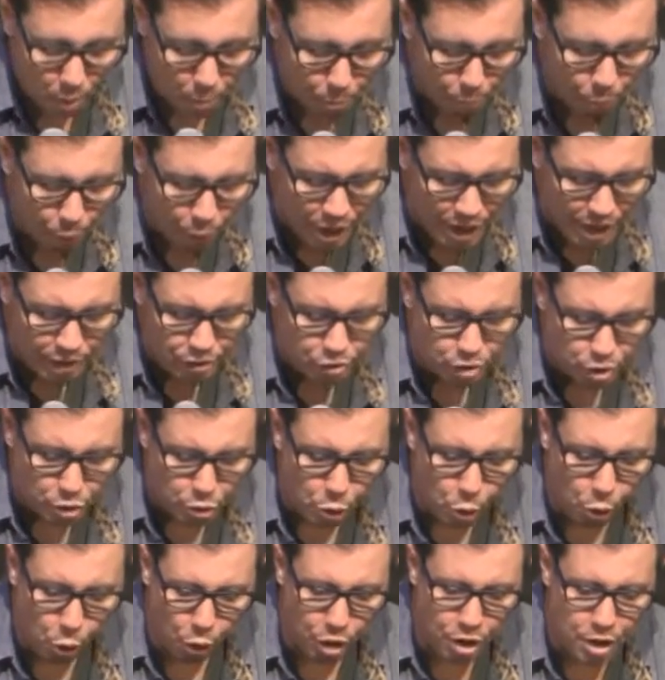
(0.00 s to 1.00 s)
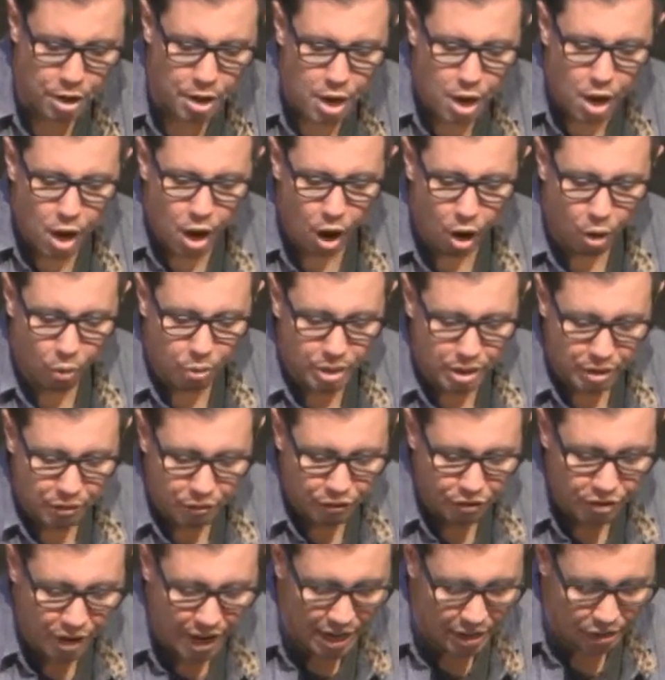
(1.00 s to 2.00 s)
Praise the Lord, O give
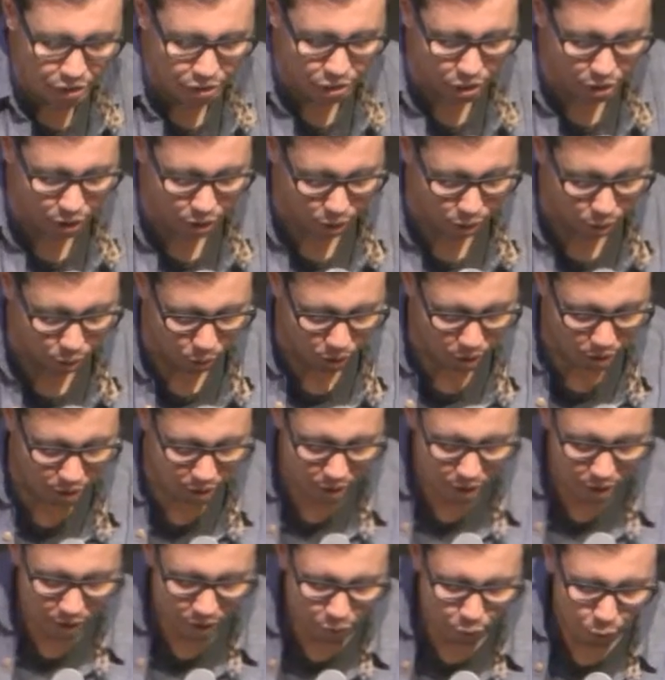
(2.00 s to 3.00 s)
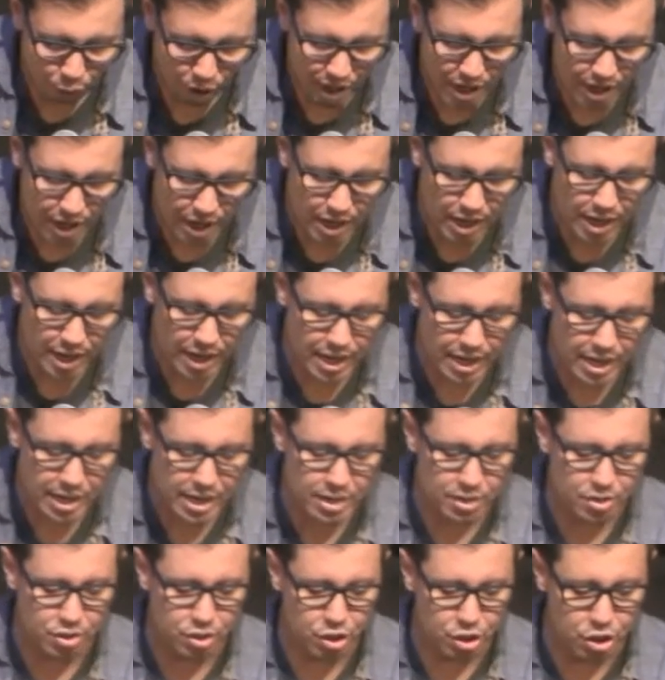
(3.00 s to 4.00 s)
thanks to the Lord, for he
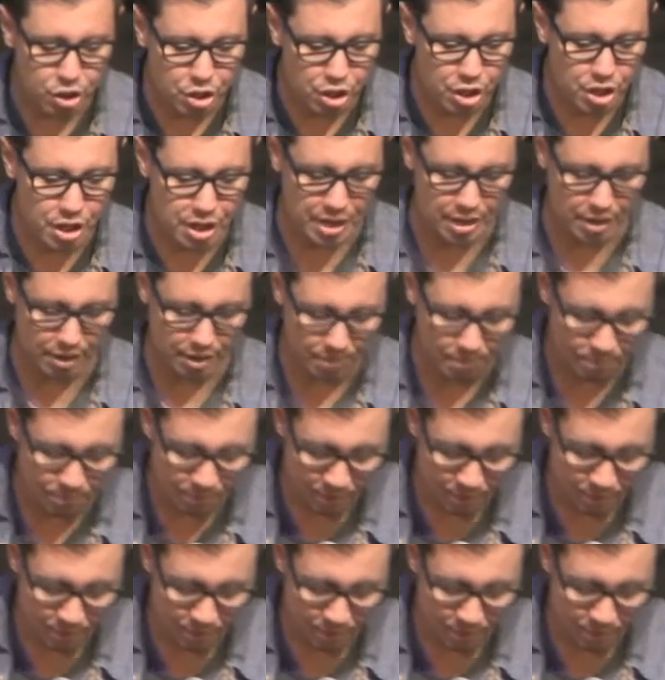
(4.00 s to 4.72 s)
is good,